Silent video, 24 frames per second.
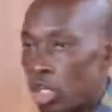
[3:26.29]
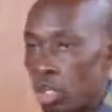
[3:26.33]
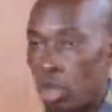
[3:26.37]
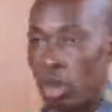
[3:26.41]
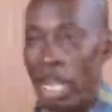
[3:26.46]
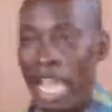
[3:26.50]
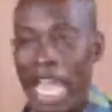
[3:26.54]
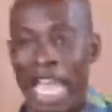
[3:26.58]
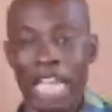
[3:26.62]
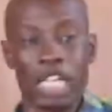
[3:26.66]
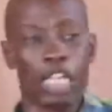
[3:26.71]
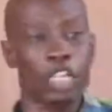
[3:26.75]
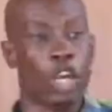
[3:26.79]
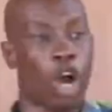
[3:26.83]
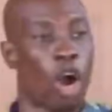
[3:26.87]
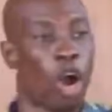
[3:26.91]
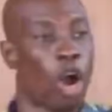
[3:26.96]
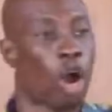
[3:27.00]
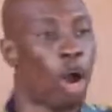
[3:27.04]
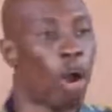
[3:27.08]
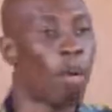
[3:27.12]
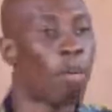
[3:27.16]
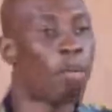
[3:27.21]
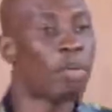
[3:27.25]
you end
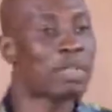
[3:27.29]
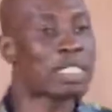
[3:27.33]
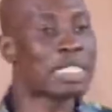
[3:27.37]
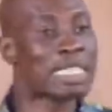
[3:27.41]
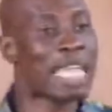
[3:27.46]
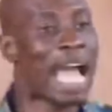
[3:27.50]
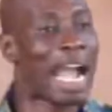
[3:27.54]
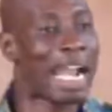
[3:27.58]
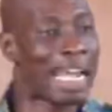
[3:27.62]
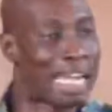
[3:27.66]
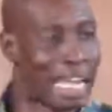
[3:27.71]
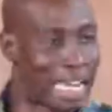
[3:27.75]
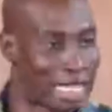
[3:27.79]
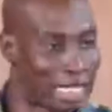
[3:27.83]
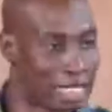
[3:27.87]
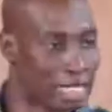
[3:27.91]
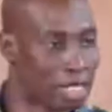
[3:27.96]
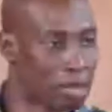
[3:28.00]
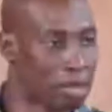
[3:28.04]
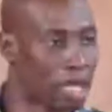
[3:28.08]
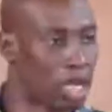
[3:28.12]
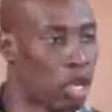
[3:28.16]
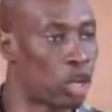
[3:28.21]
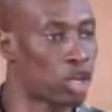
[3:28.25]
up
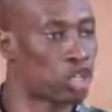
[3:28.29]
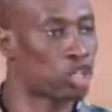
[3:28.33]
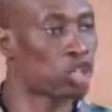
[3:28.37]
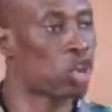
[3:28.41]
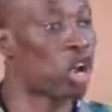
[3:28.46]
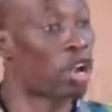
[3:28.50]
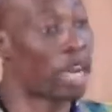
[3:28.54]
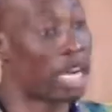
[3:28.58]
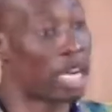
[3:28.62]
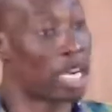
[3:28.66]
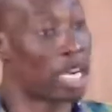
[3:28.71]
stagnant because you